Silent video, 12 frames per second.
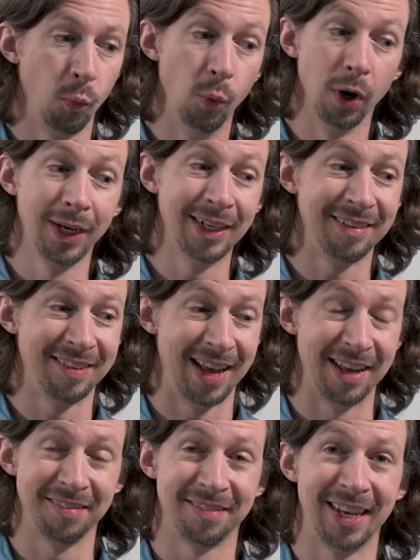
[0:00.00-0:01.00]
We're going to
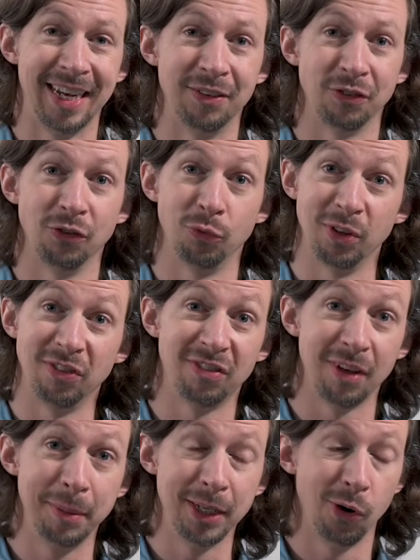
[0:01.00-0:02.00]
test answers with
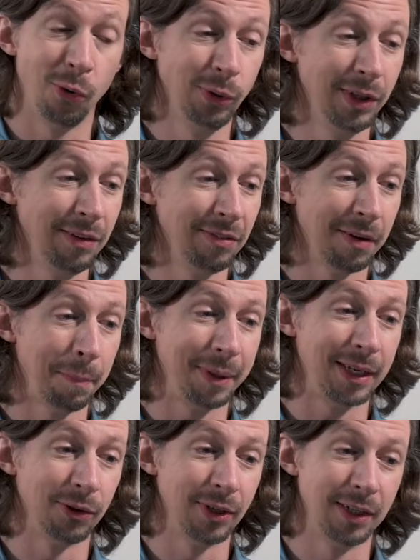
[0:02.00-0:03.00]
semicolons,
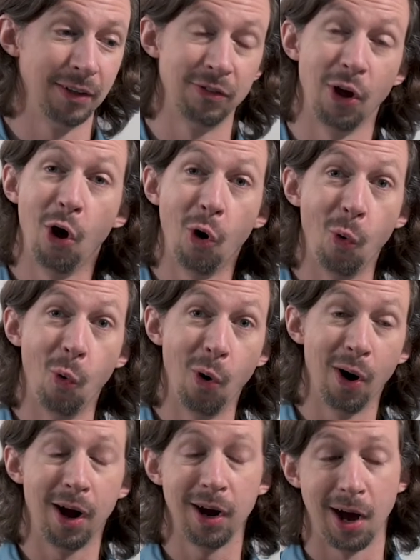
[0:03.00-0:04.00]
periods,
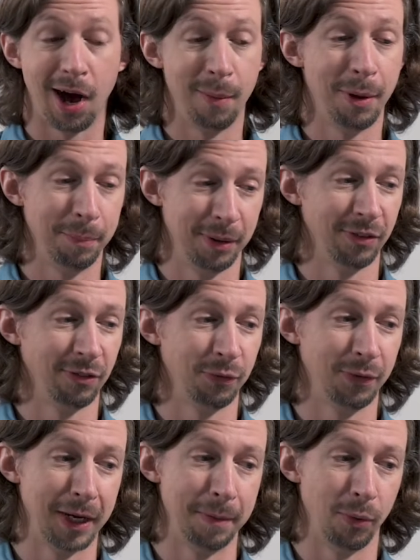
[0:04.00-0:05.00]
or a comma plus a
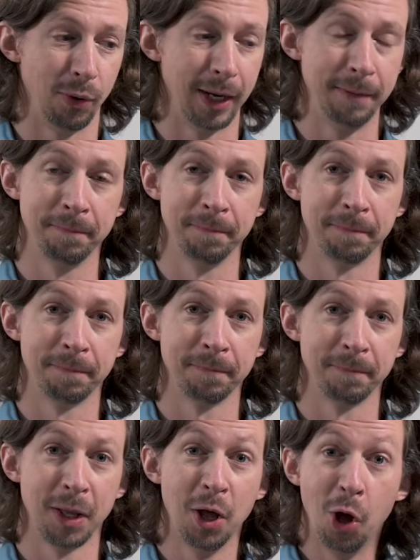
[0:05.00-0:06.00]
fanboy.
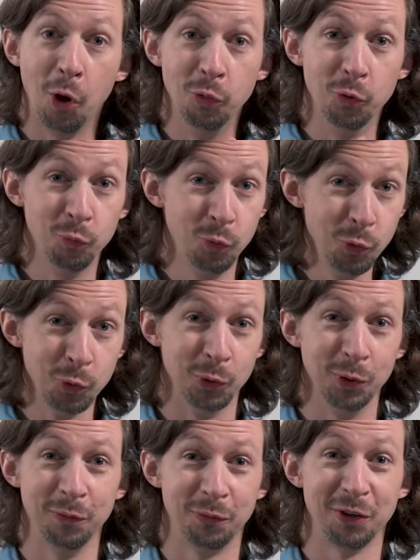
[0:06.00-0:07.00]
The
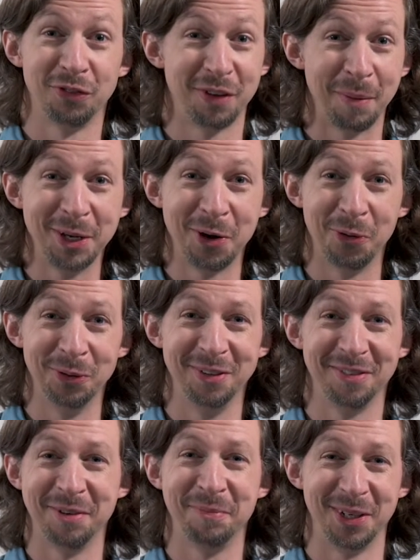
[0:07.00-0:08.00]
rule for
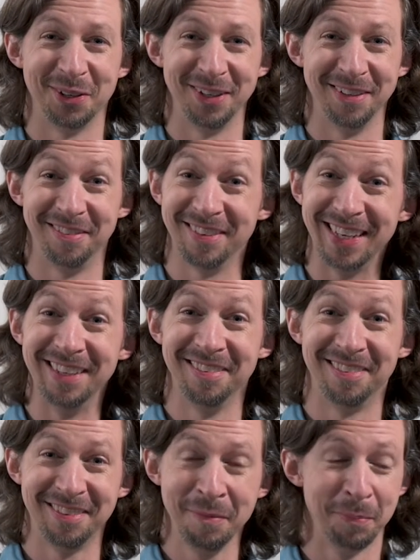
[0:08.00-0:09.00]
semicolons and periods is
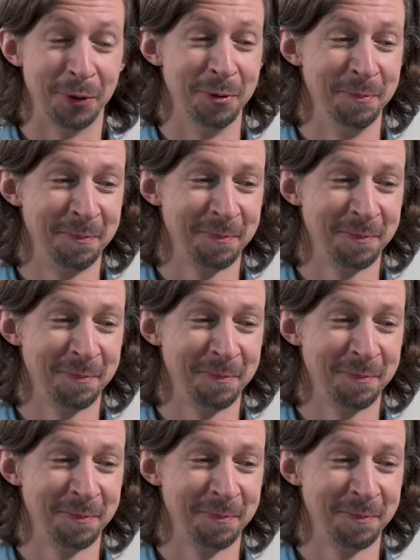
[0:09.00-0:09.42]
simple.